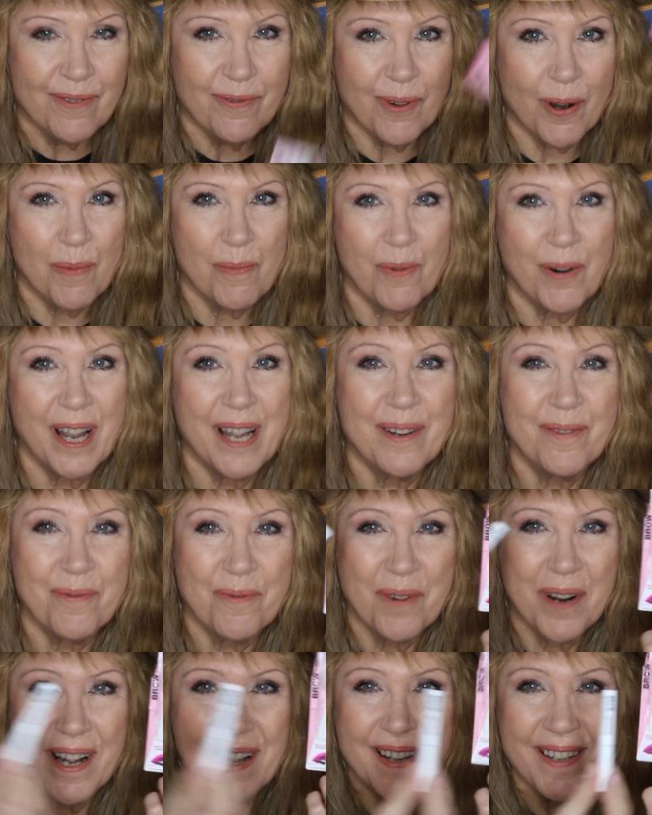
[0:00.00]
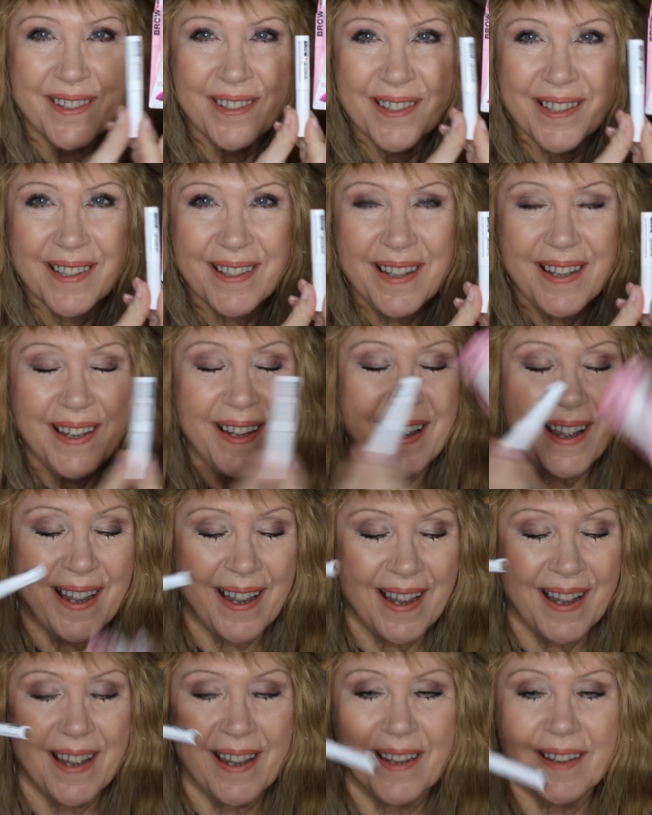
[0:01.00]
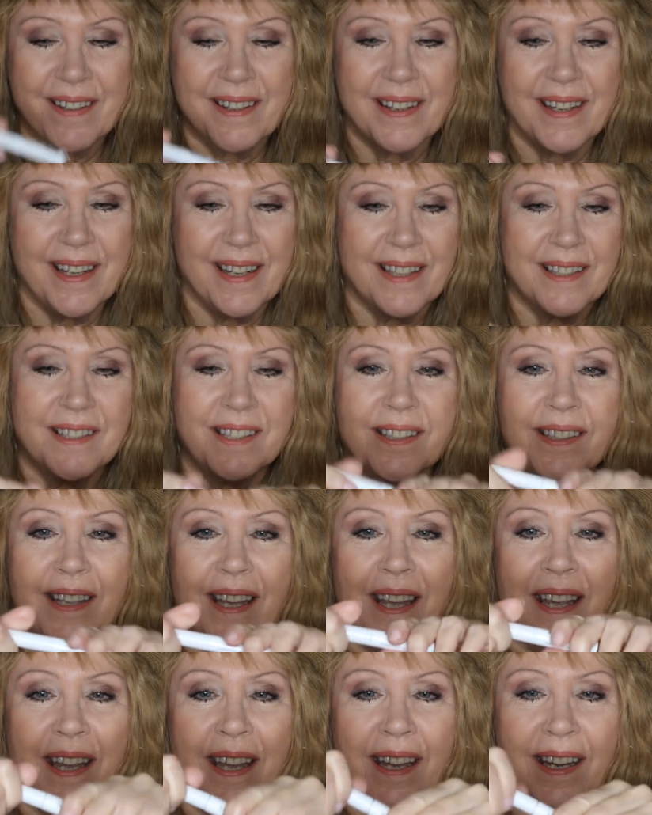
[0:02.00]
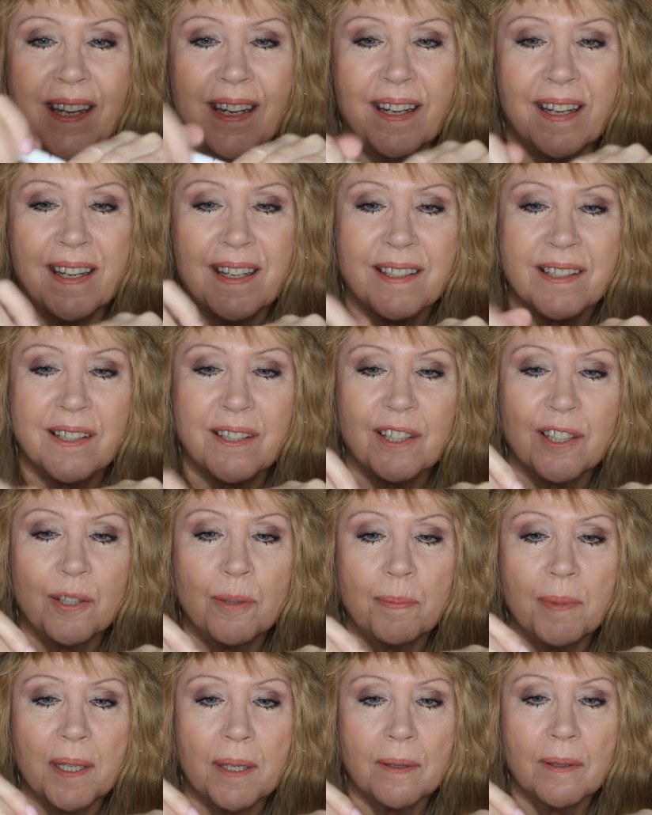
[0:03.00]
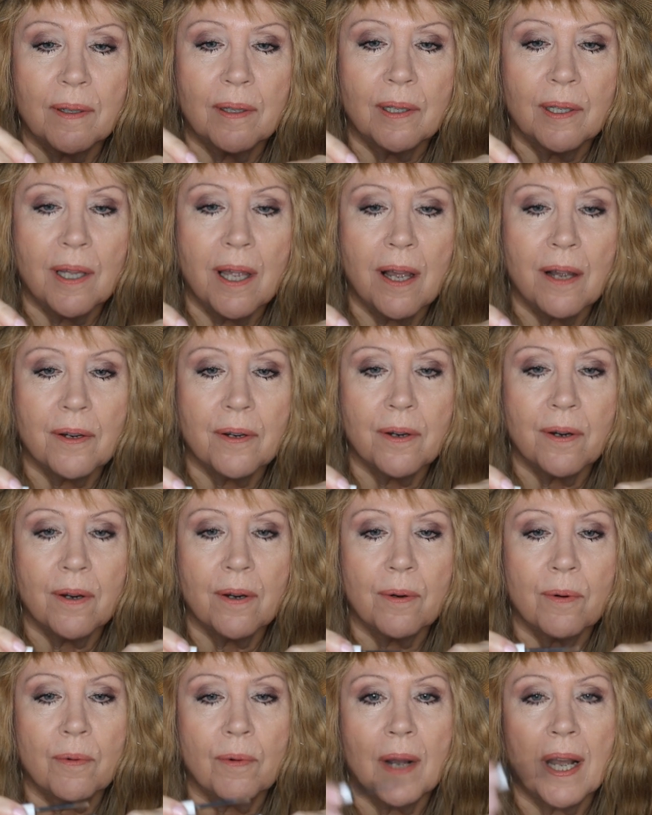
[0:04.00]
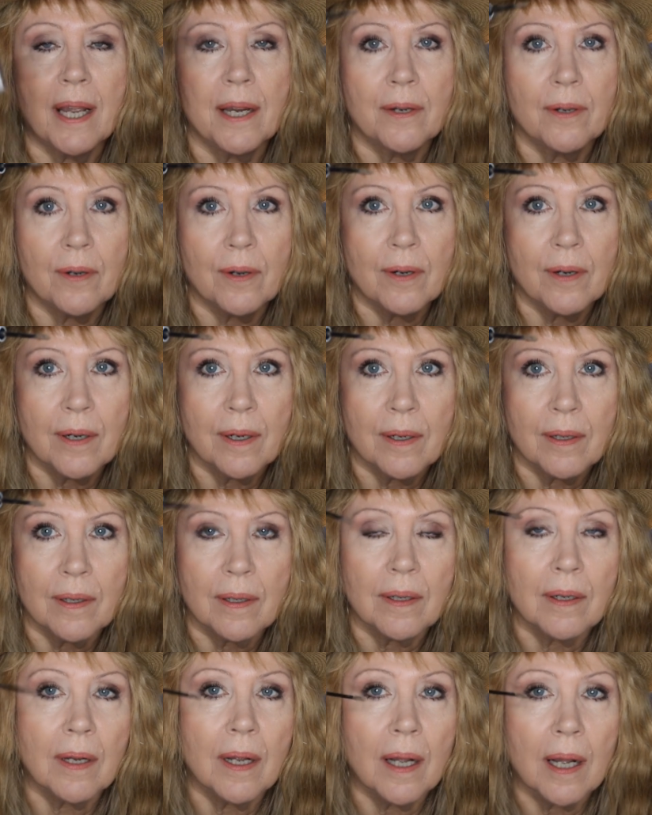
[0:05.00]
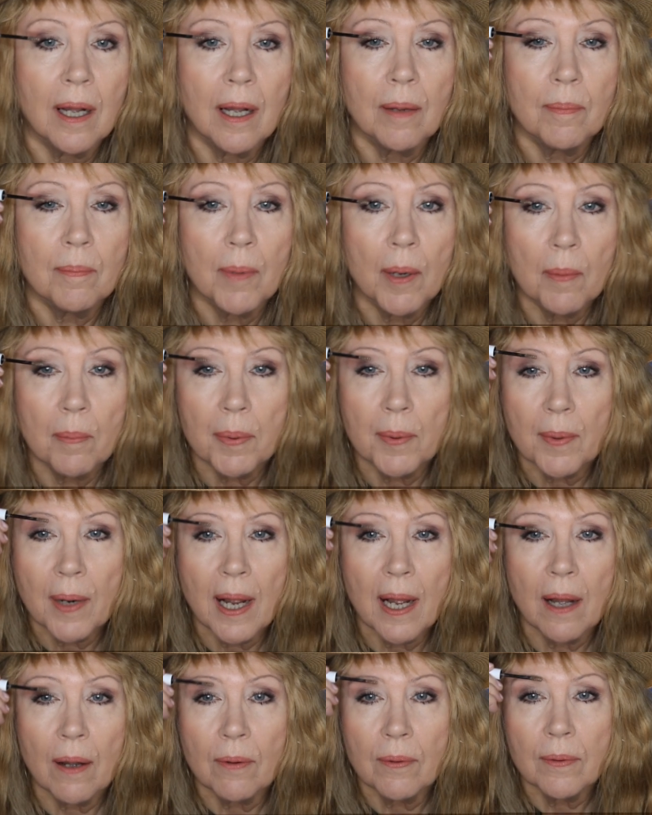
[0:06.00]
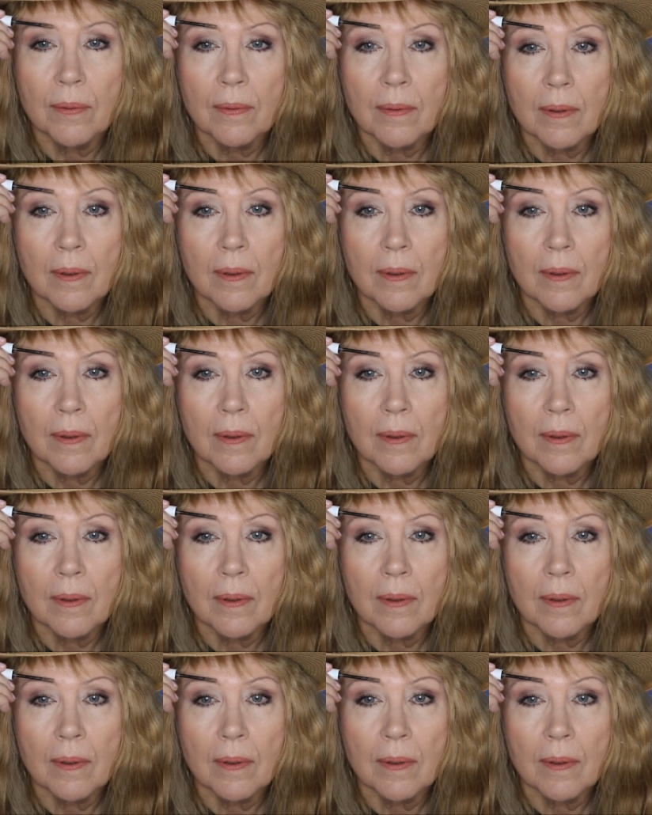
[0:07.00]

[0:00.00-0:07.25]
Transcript: from Wet n' Wild, and it's a little bit longer, wider brow